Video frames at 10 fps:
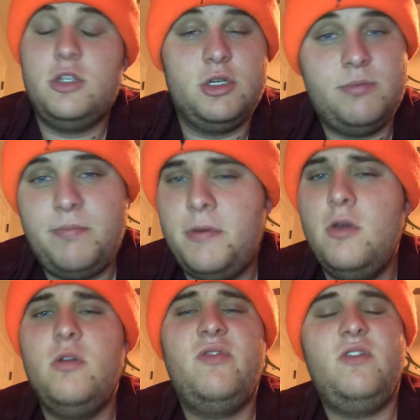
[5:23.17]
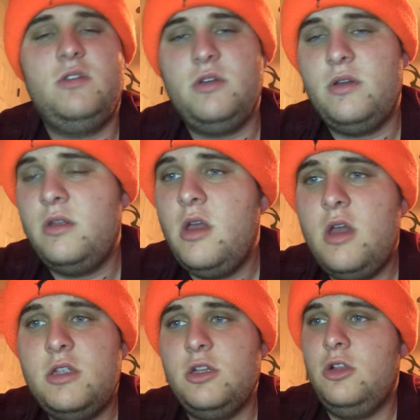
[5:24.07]
They're beautiful
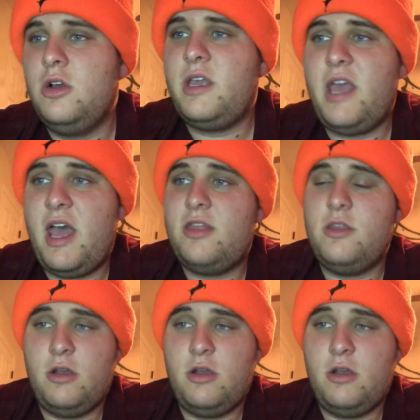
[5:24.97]
to look at.